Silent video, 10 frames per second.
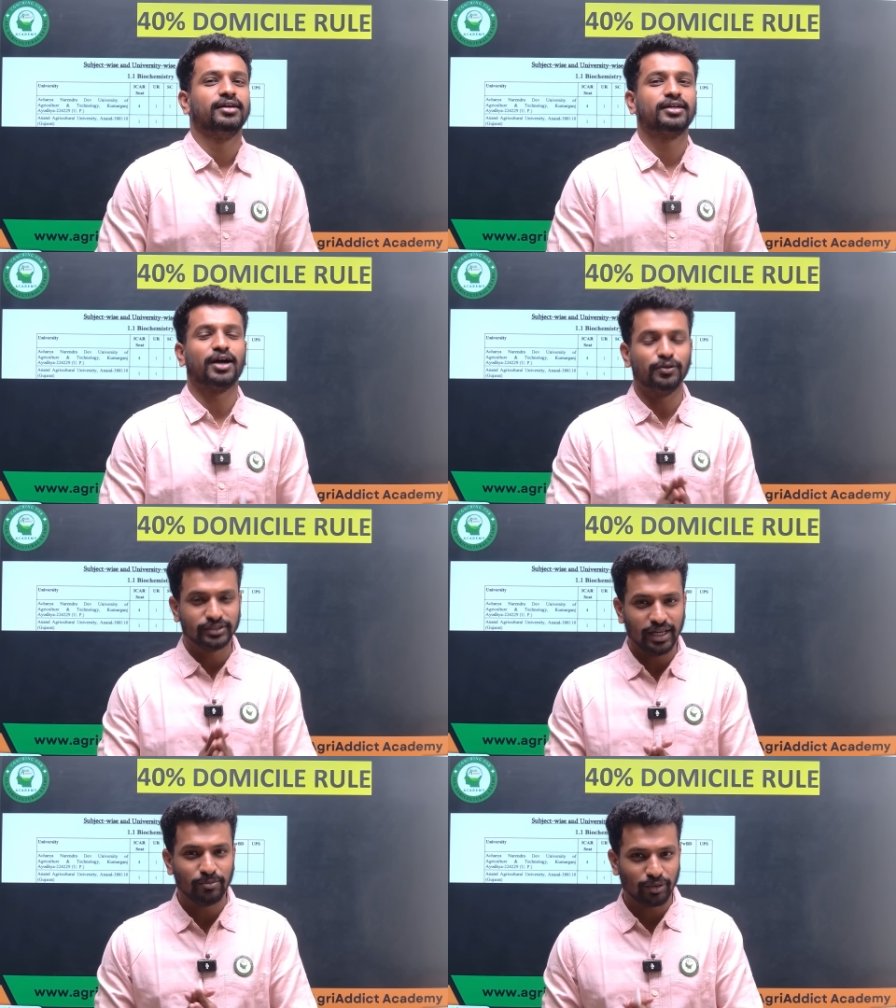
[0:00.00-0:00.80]

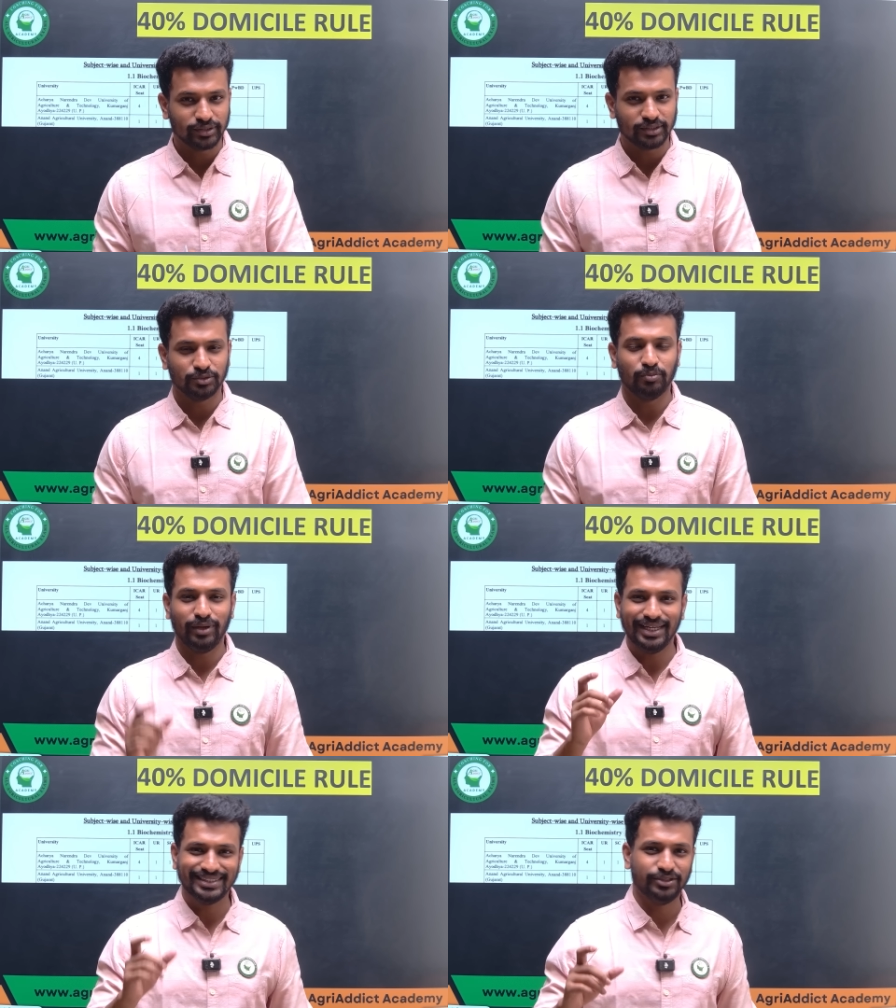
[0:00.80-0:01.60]
counseling process. So
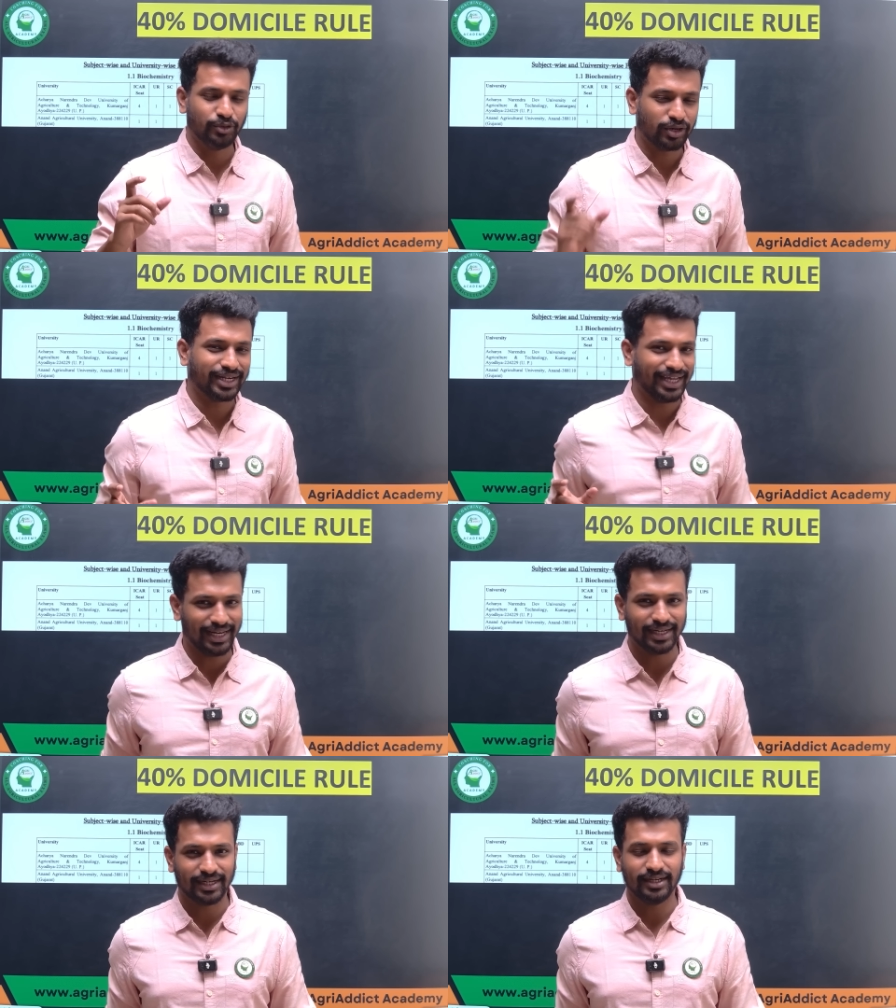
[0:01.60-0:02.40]
please do not
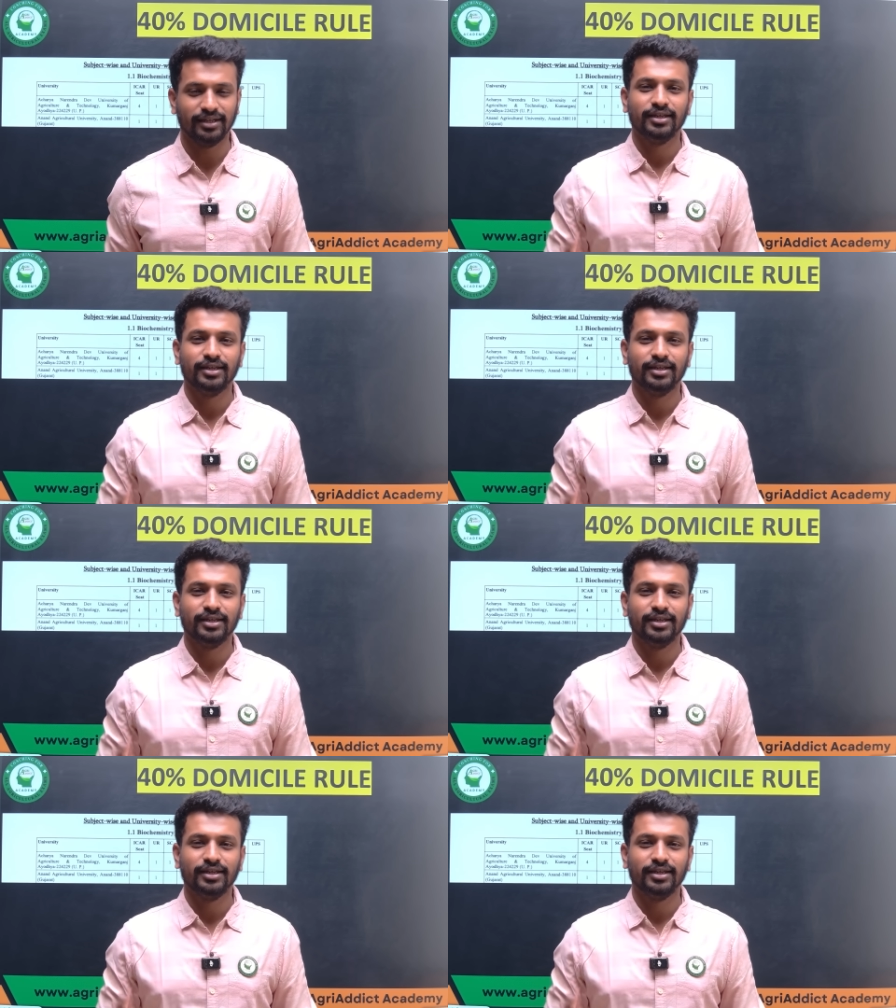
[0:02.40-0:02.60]
neglect it.